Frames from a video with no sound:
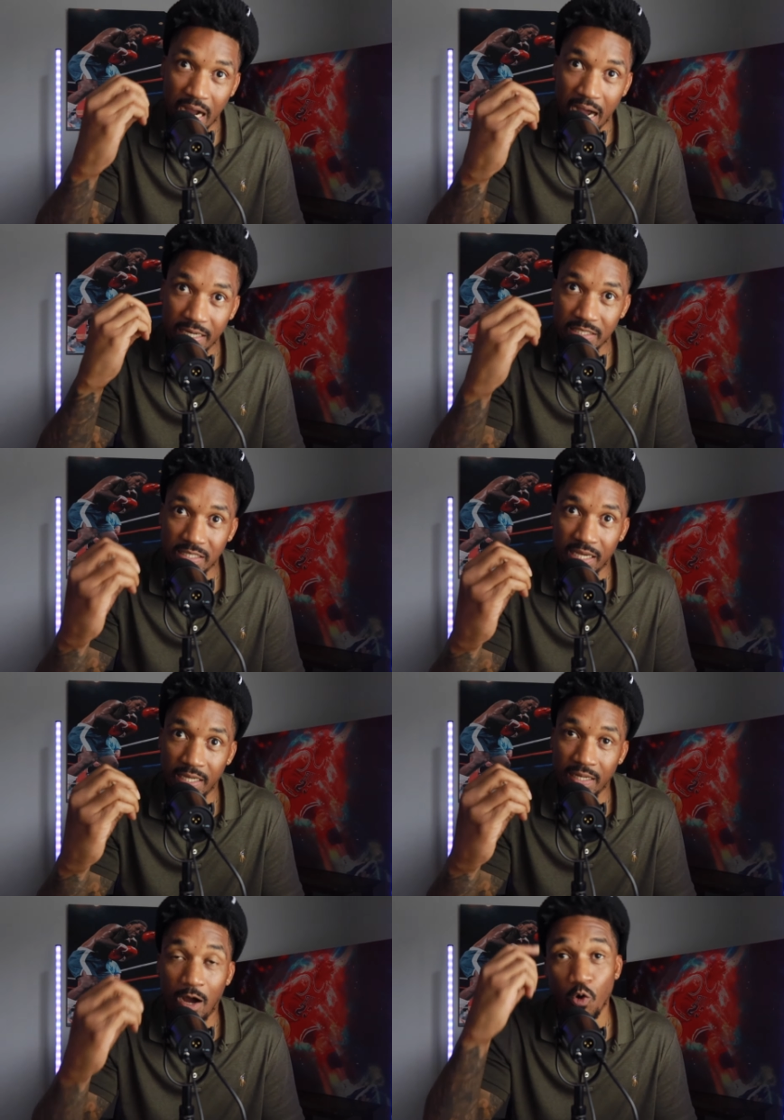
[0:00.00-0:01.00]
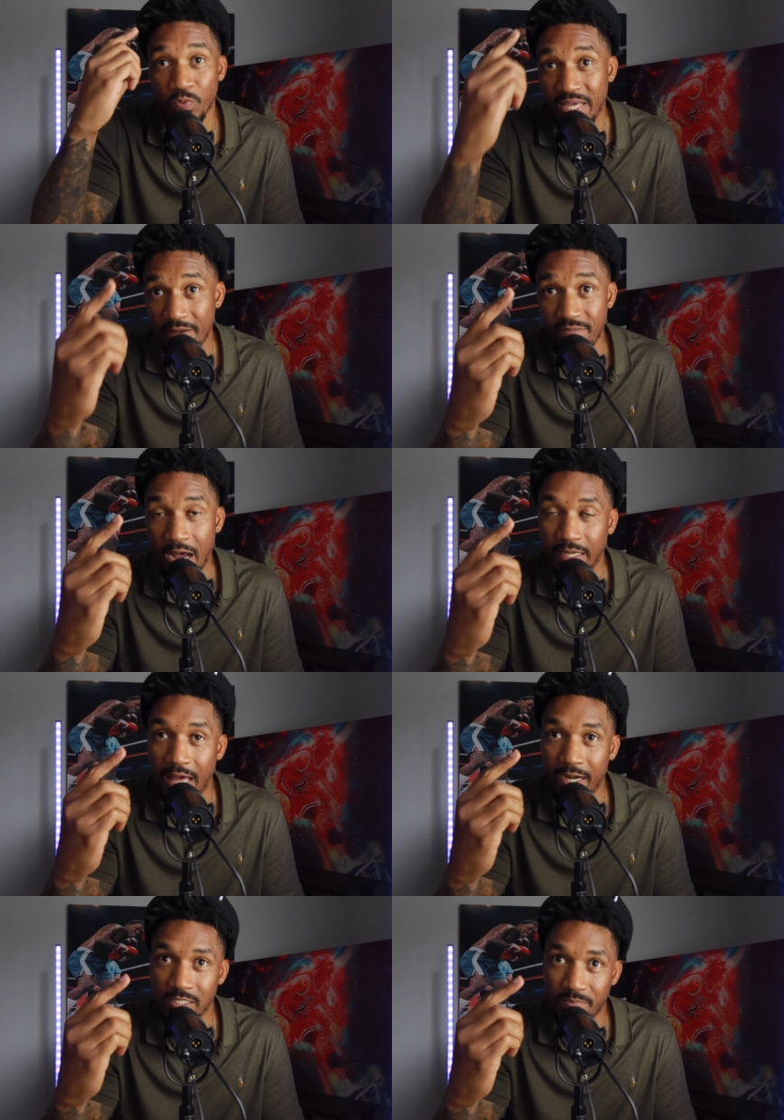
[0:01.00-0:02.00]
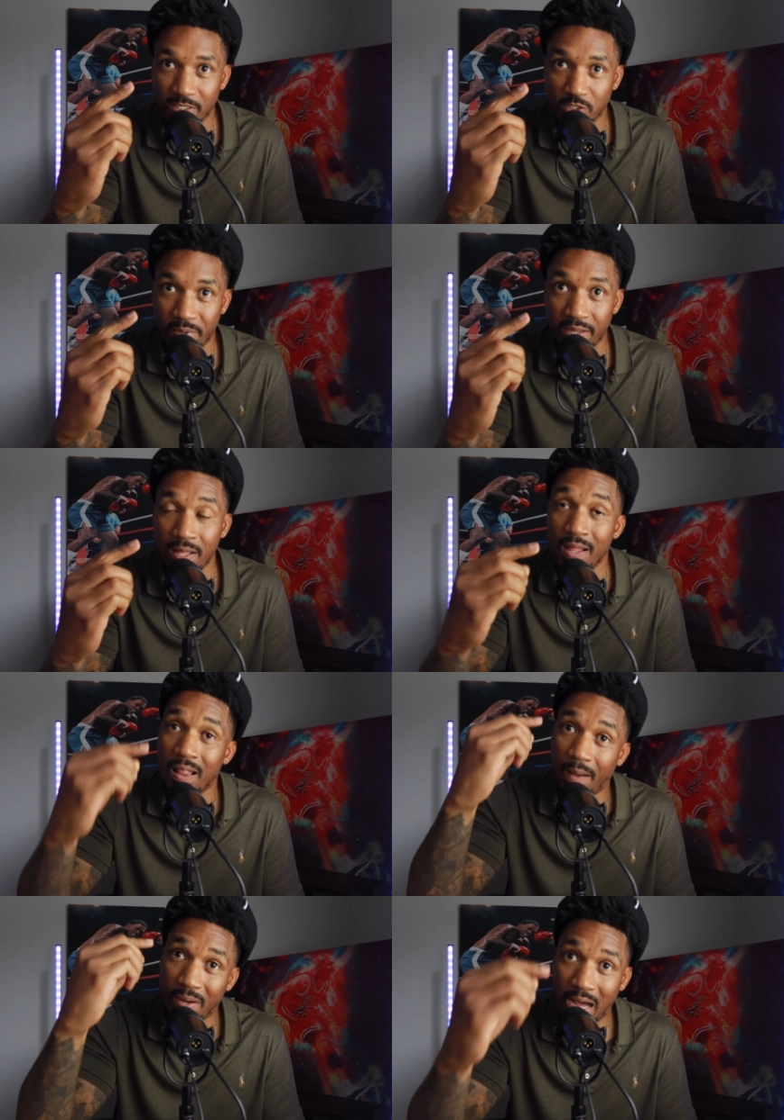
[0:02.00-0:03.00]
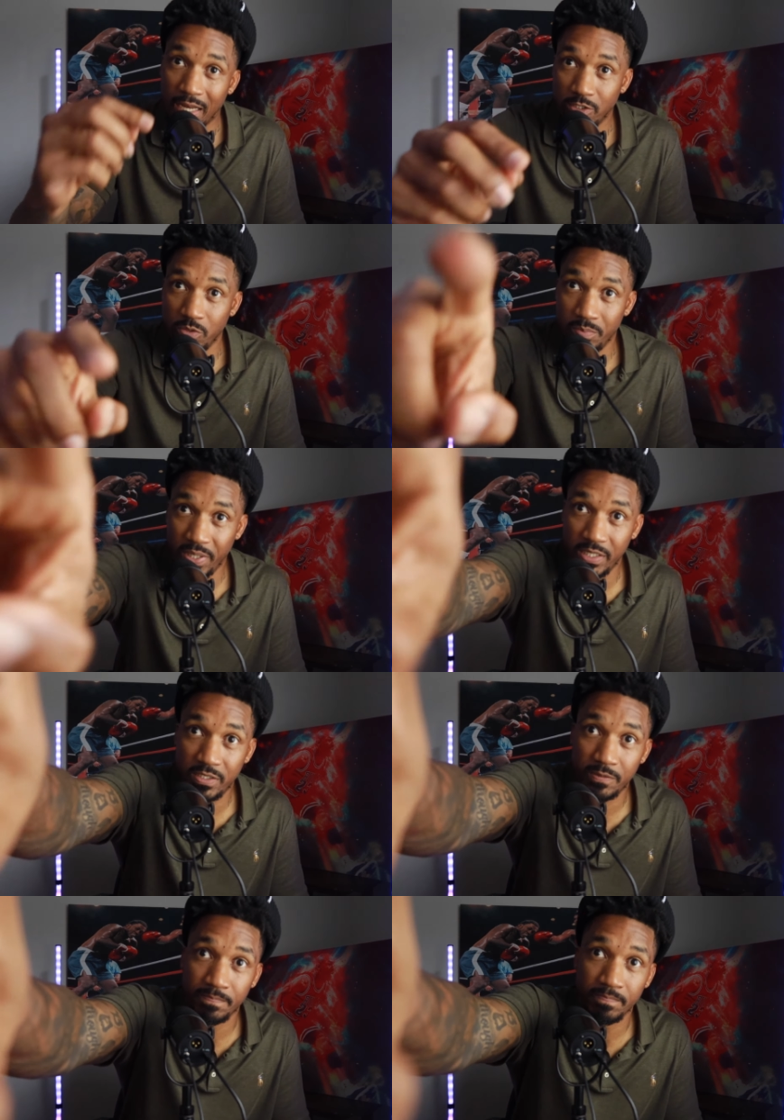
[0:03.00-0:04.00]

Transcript: God is saying. I hope you got value out of this message, man. I'm going to holler at you. Peace.